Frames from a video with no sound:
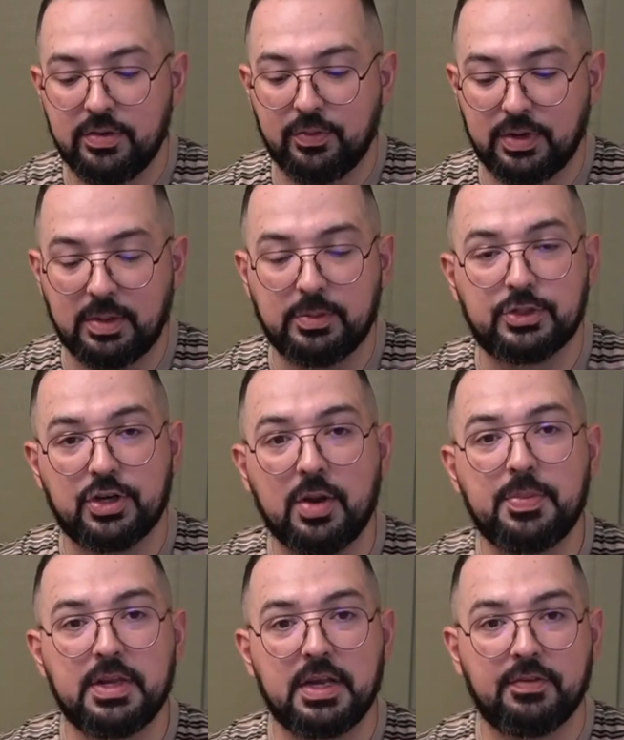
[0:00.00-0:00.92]
when I'm
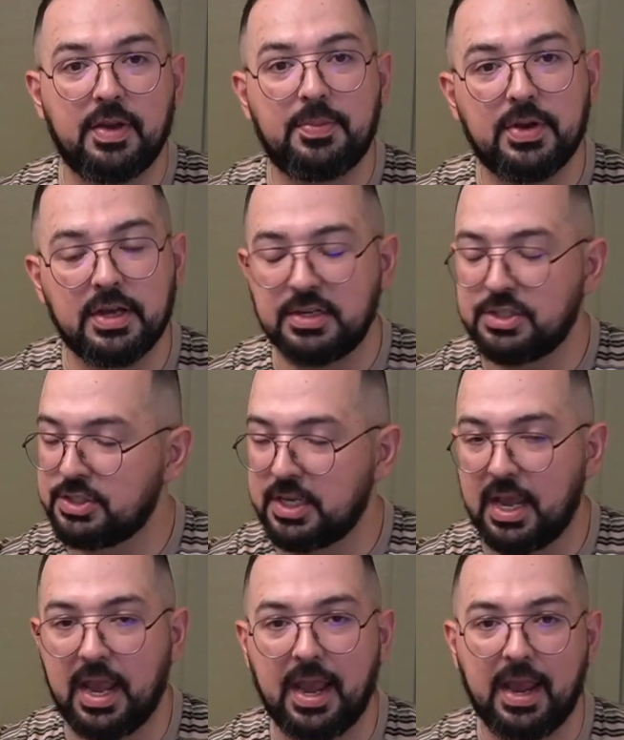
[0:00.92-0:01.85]
sharpening, if I put just
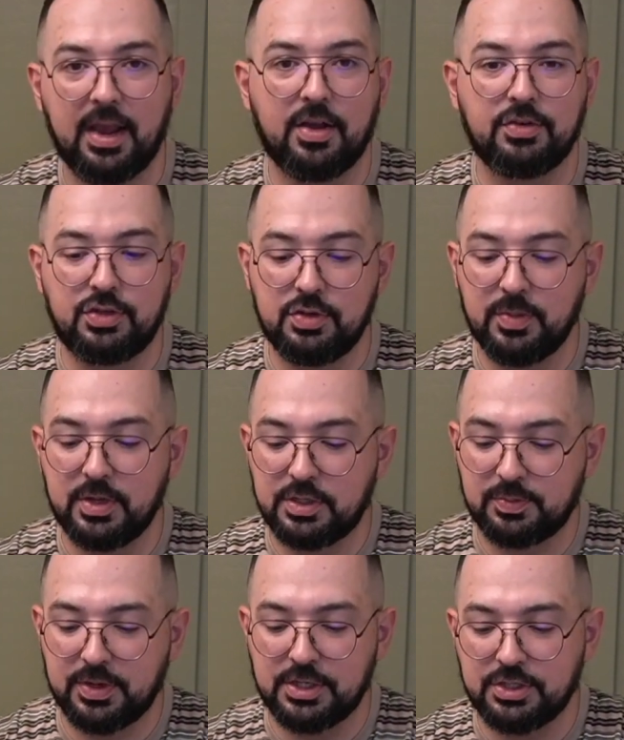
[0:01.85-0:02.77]
a hair too
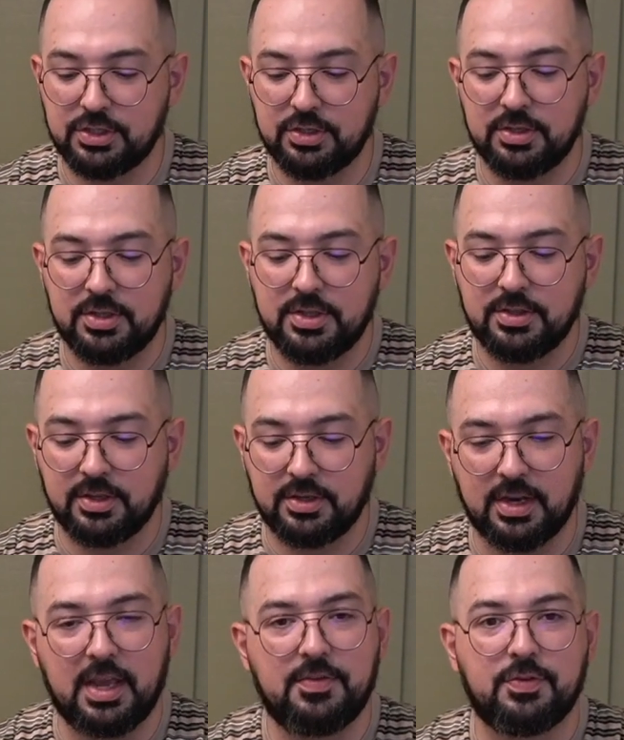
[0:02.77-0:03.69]
much pressure, the
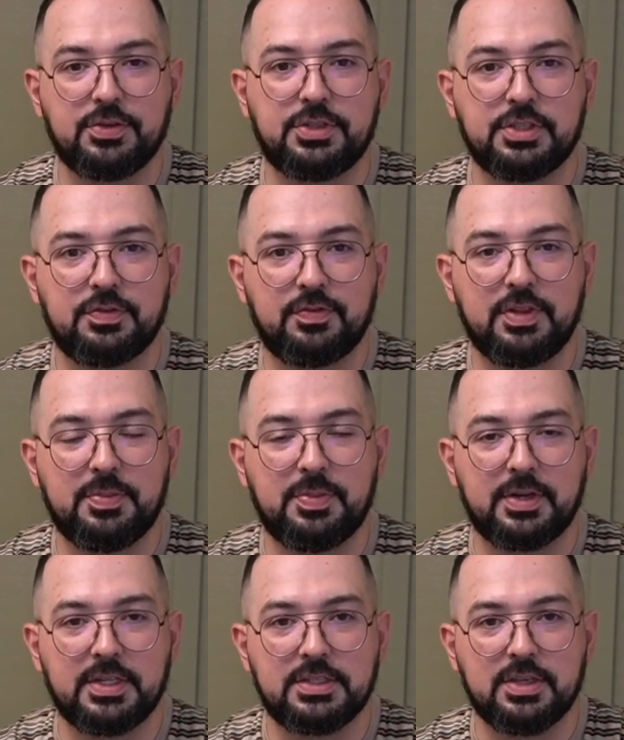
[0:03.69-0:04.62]
knife will just flip
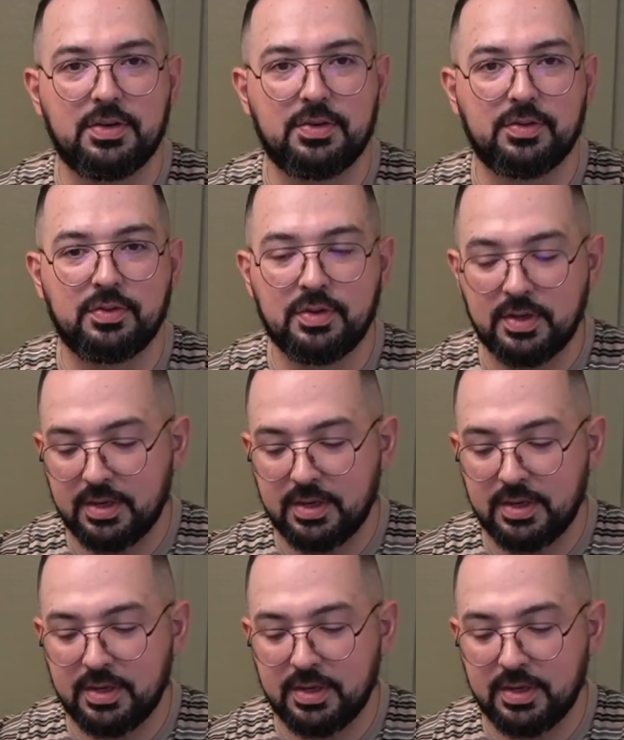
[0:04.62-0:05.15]
on its own.